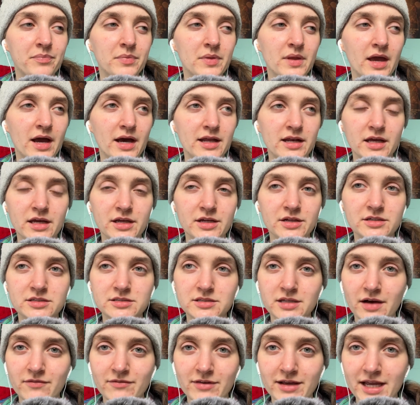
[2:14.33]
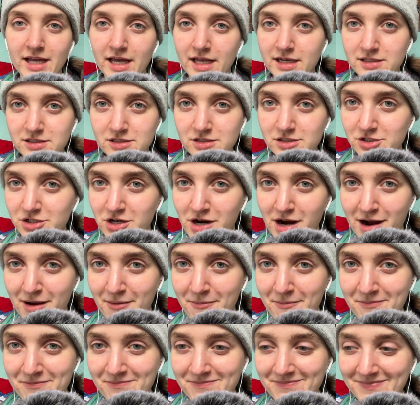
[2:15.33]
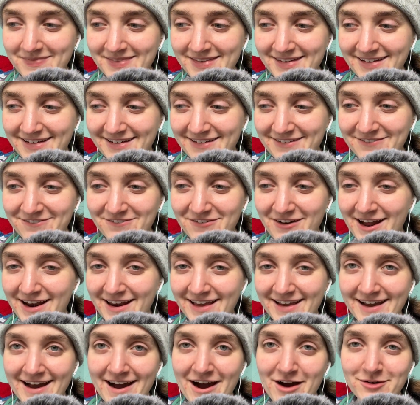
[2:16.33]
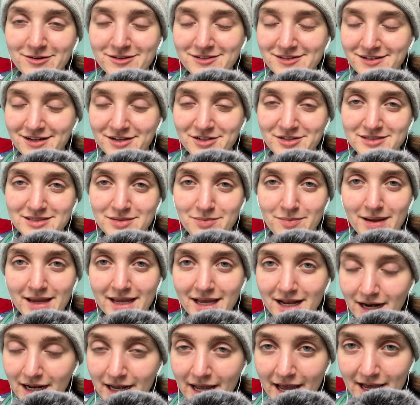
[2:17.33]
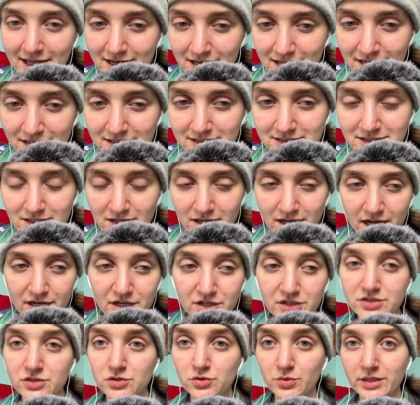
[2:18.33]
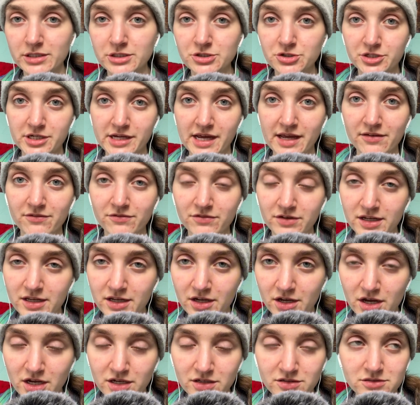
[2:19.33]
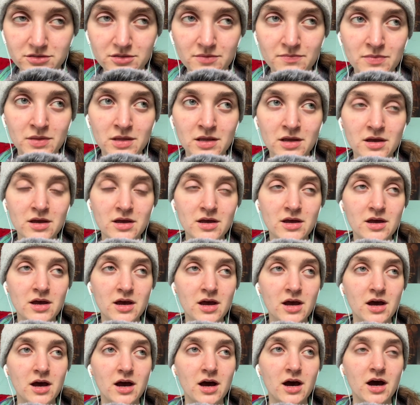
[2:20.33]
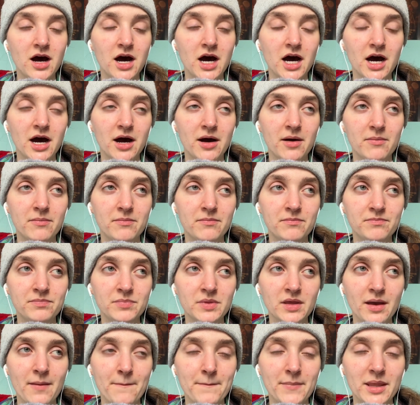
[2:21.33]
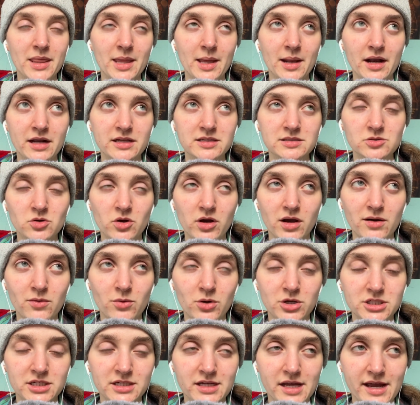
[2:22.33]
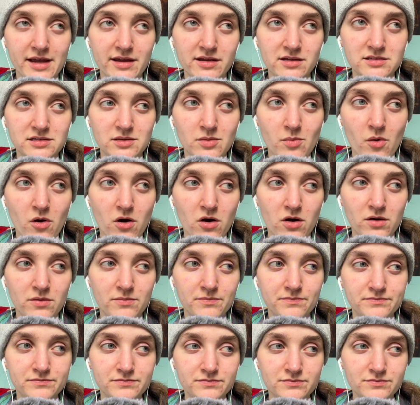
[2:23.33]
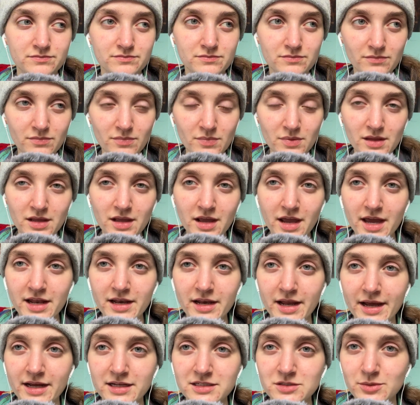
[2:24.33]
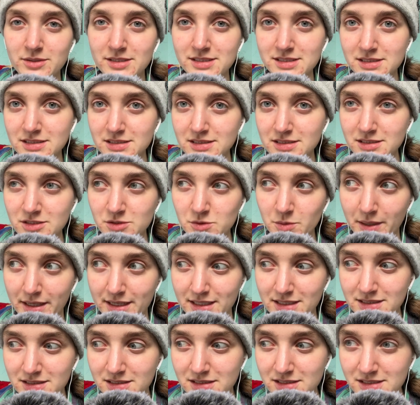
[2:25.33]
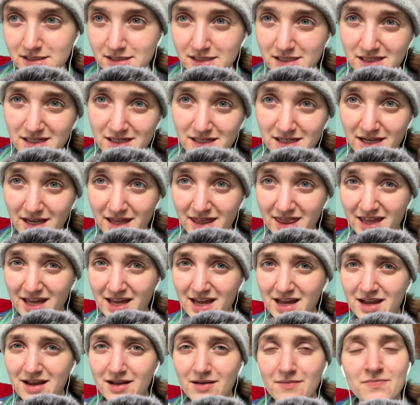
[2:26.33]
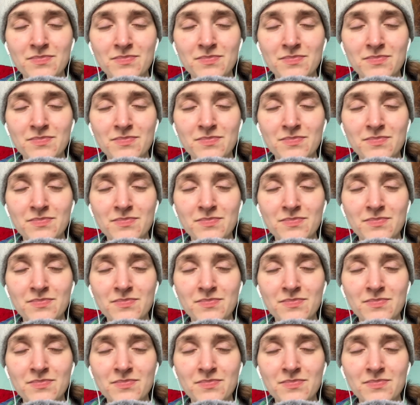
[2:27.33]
and I used to have like Instagram like fan accounts, and I used to make like edits, and like I used to always create videos. But then I started watching ASMR in like 2020, I think,